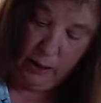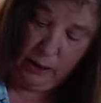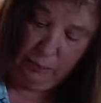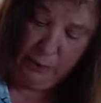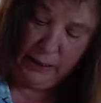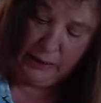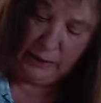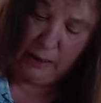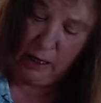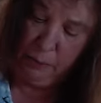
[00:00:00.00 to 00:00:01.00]
because a
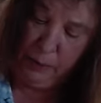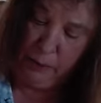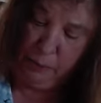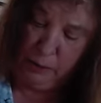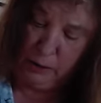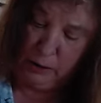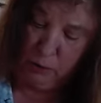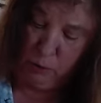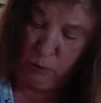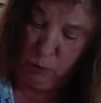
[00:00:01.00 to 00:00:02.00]
lot of people
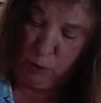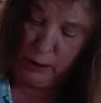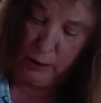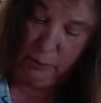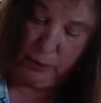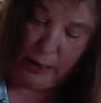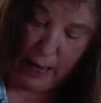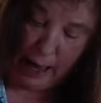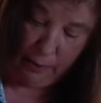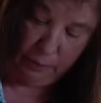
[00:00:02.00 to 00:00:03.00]
will put
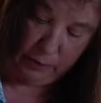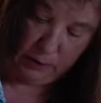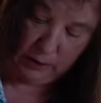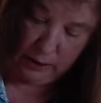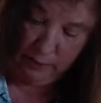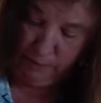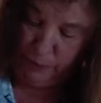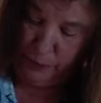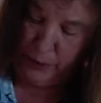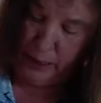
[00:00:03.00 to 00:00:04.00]
apples
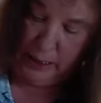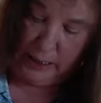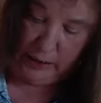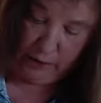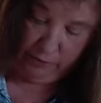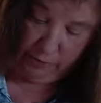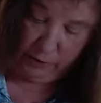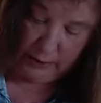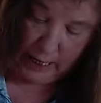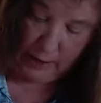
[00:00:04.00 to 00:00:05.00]
in their fruit
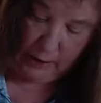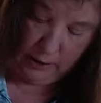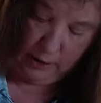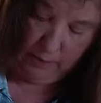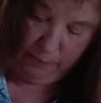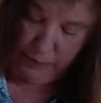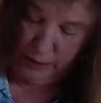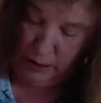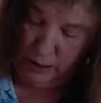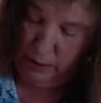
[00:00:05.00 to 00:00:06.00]
salad.
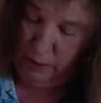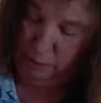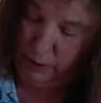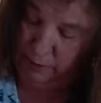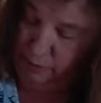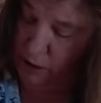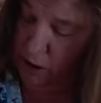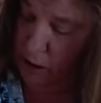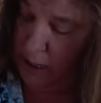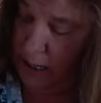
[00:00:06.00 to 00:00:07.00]
But if you go
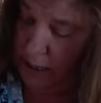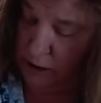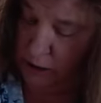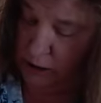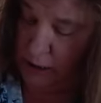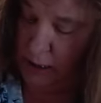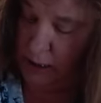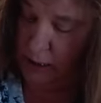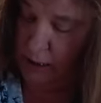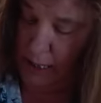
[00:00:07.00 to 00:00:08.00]
ahead and just get
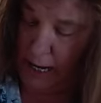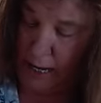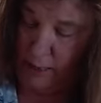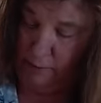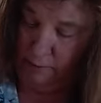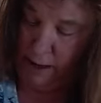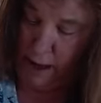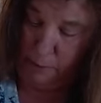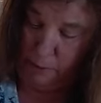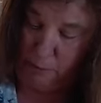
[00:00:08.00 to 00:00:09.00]
a can of
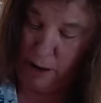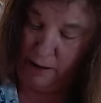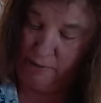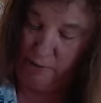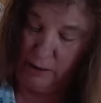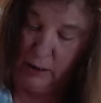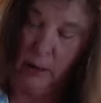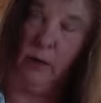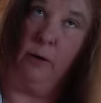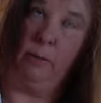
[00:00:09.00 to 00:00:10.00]
apple pie filling,
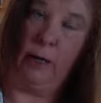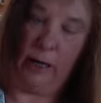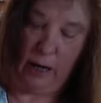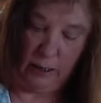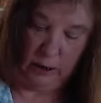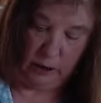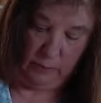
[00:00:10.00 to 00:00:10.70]
oh my gosh,